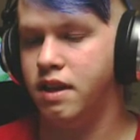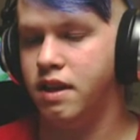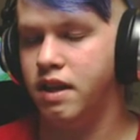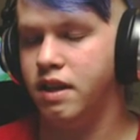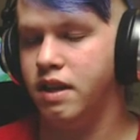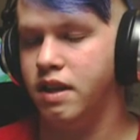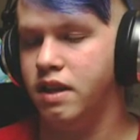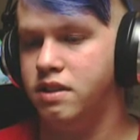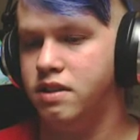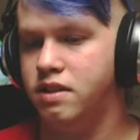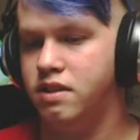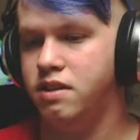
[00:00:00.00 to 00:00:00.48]

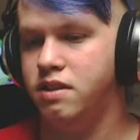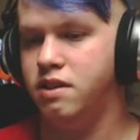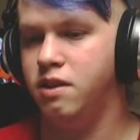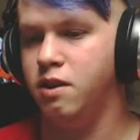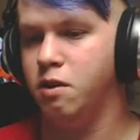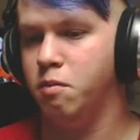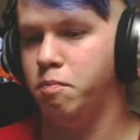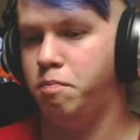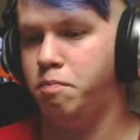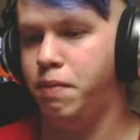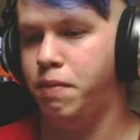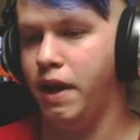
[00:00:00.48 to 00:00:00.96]
case is
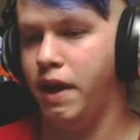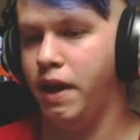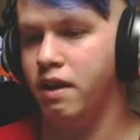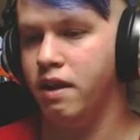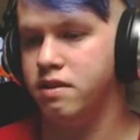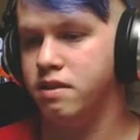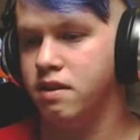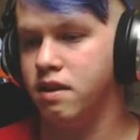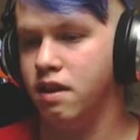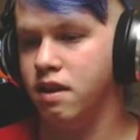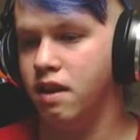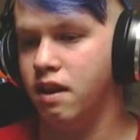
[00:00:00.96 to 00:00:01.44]
your
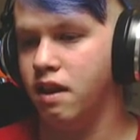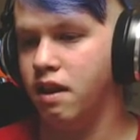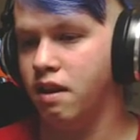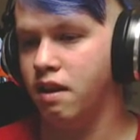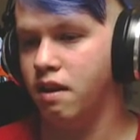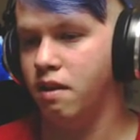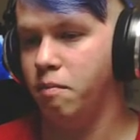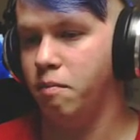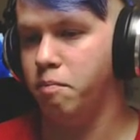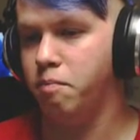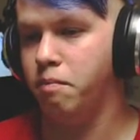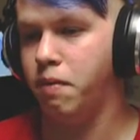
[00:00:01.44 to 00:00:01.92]
biggest
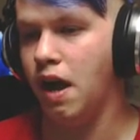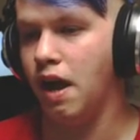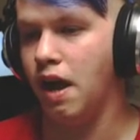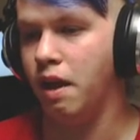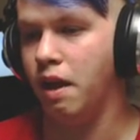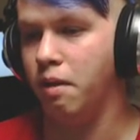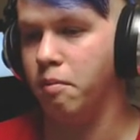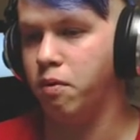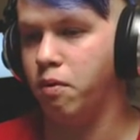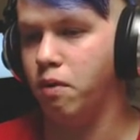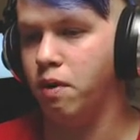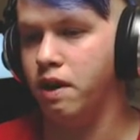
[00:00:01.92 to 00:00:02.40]
like
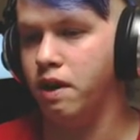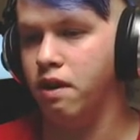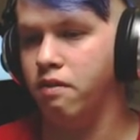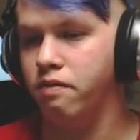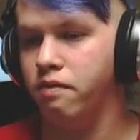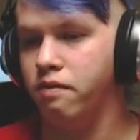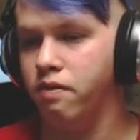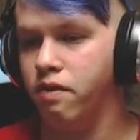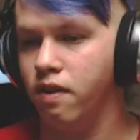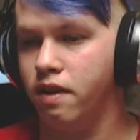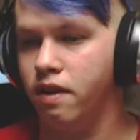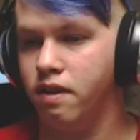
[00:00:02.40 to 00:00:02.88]
buying point
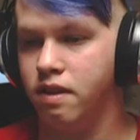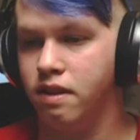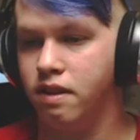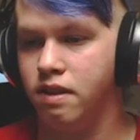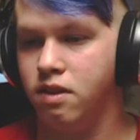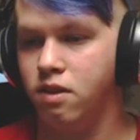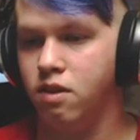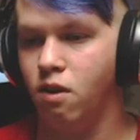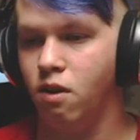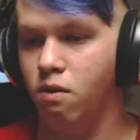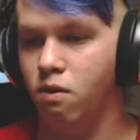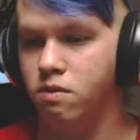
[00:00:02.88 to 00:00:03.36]
of like
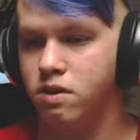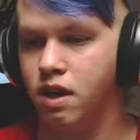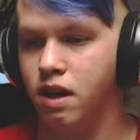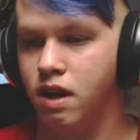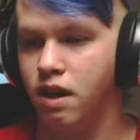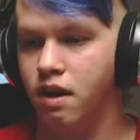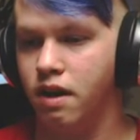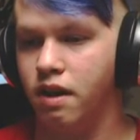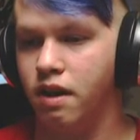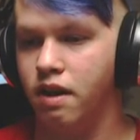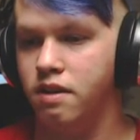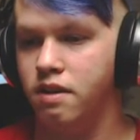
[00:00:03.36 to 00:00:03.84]
those
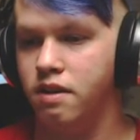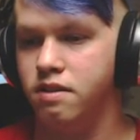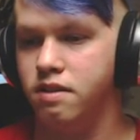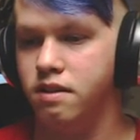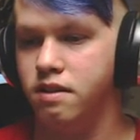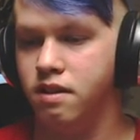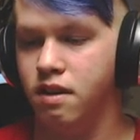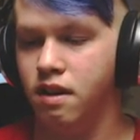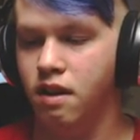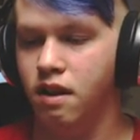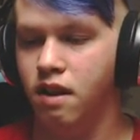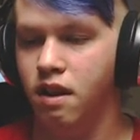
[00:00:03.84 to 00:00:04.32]
kind of
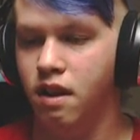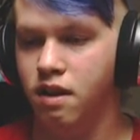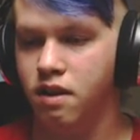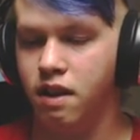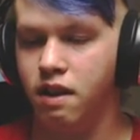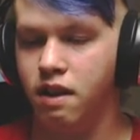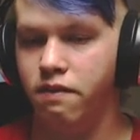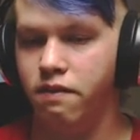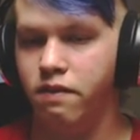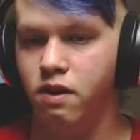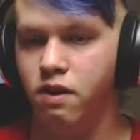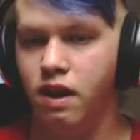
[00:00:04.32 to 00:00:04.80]
cases.
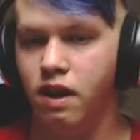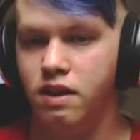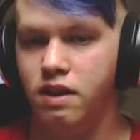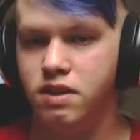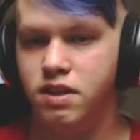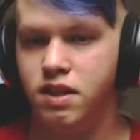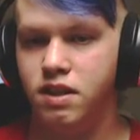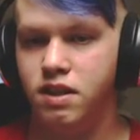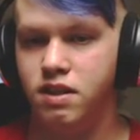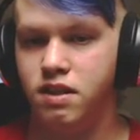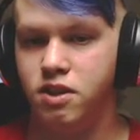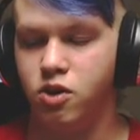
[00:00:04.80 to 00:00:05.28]
Like, have you guys
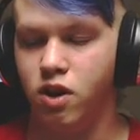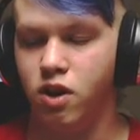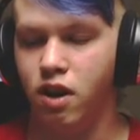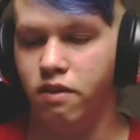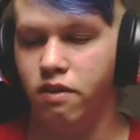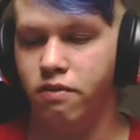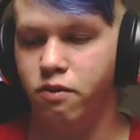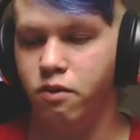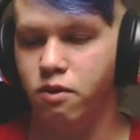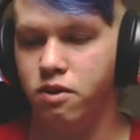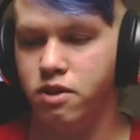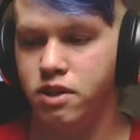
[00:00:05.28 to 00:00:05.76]
seen the
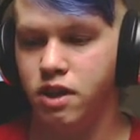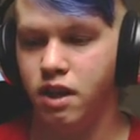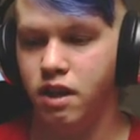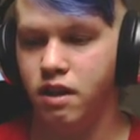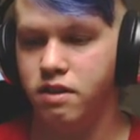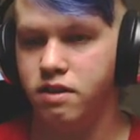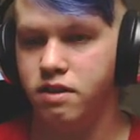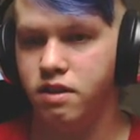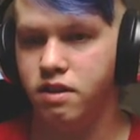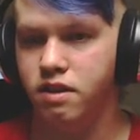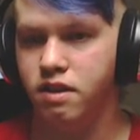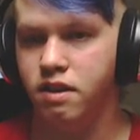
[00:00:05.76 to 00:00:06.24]
Triforce
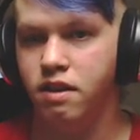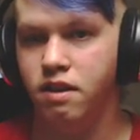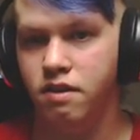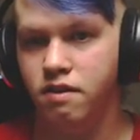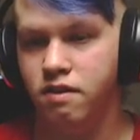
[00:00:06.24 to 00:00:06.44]
case?